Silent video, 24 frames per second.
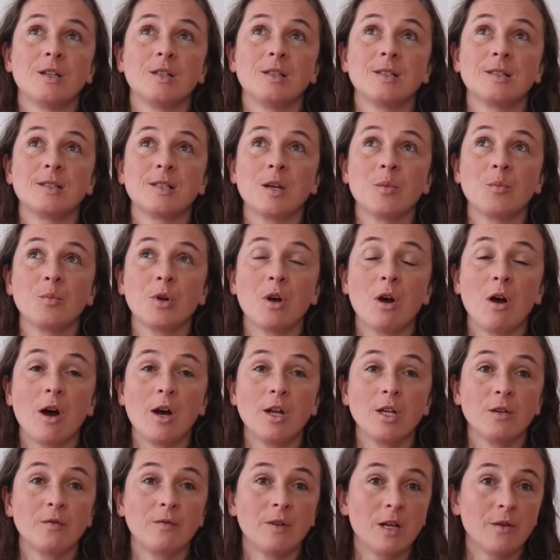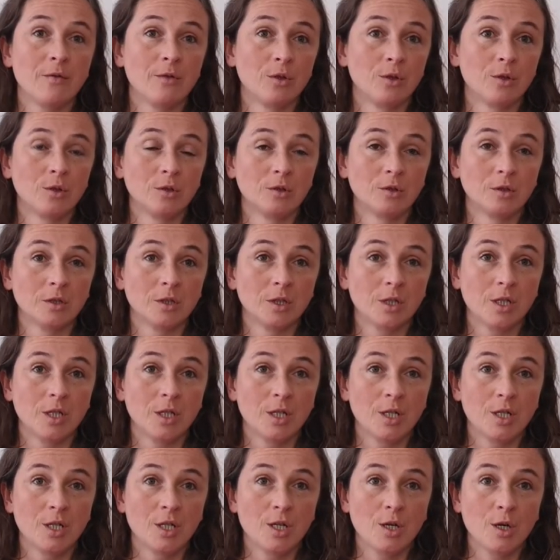some kind of level
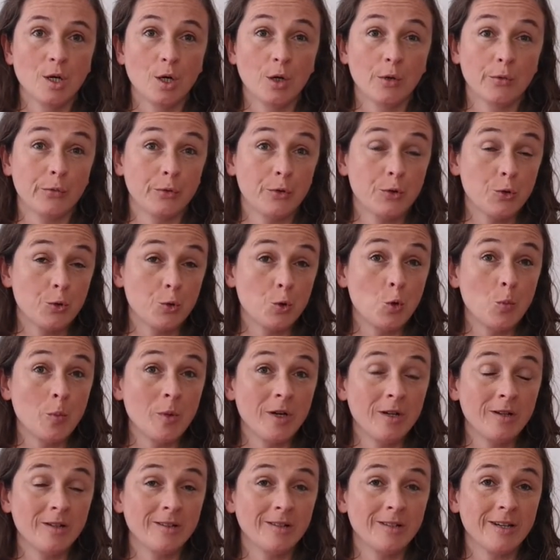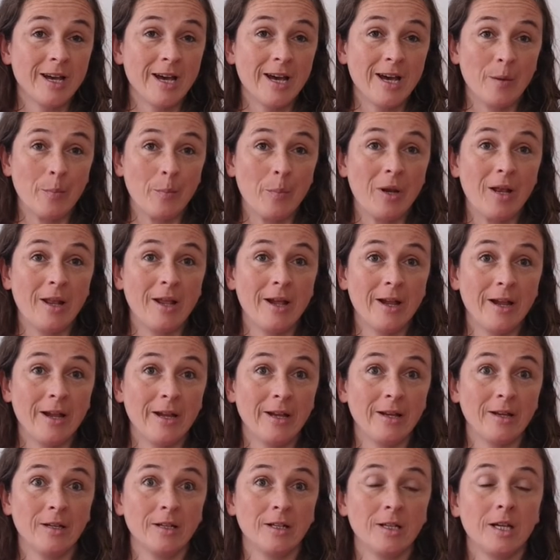of trauma at
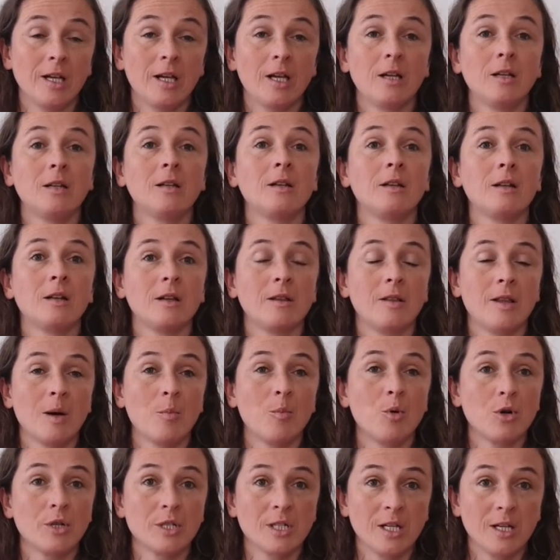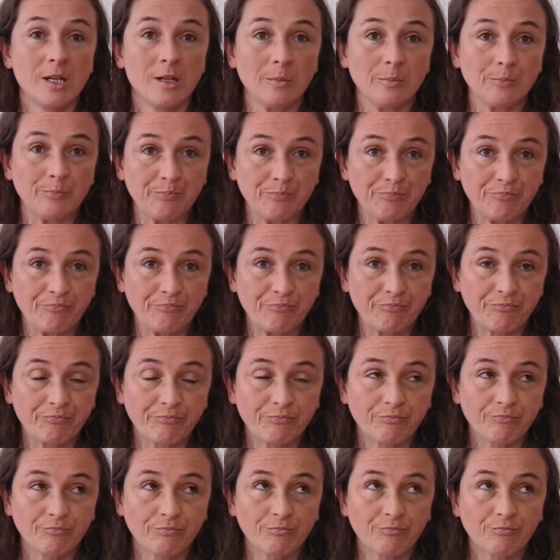play in their body.
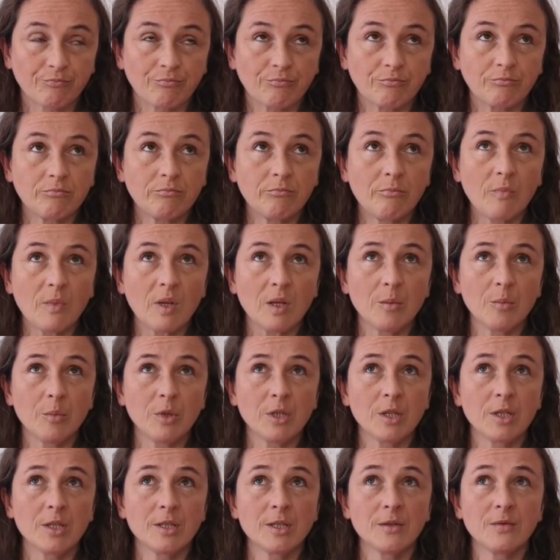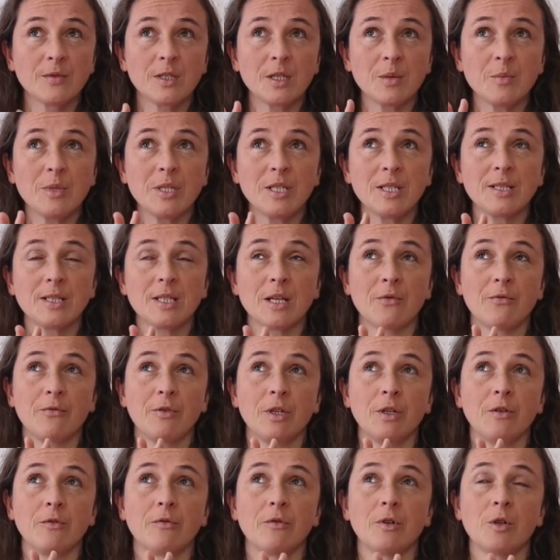Because if somebody is
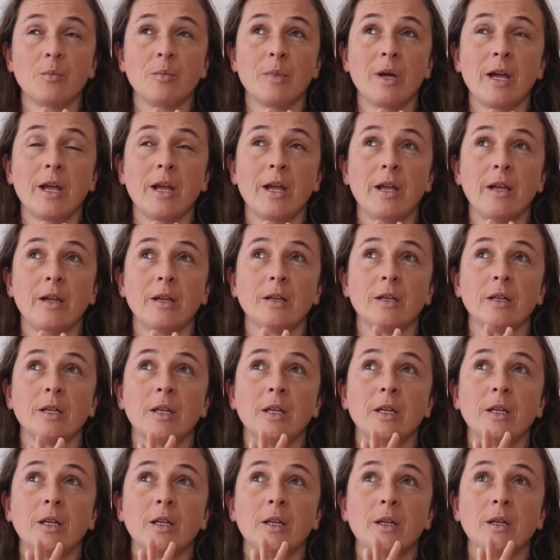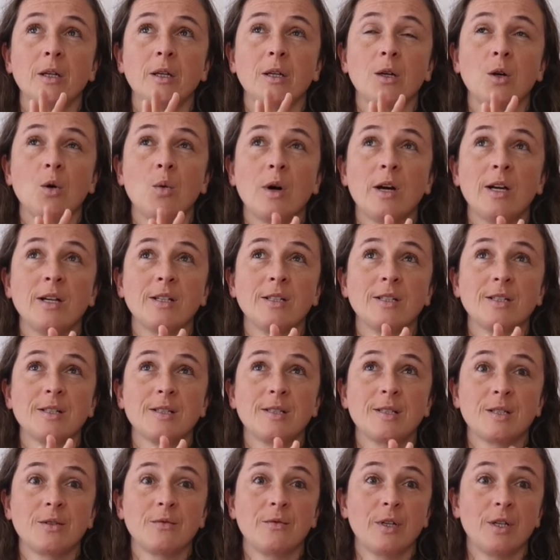suffering from a quite
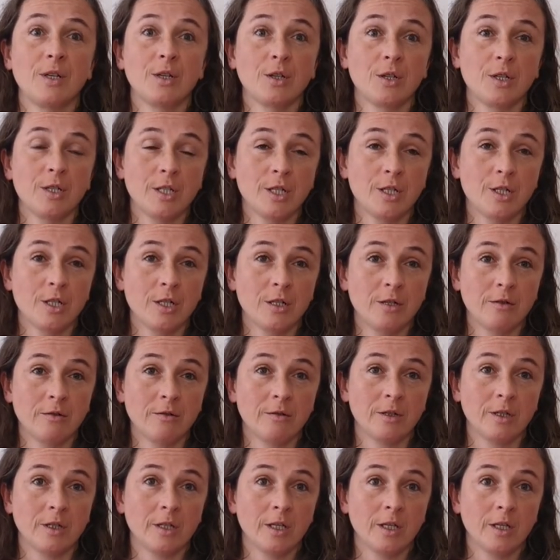severe condition,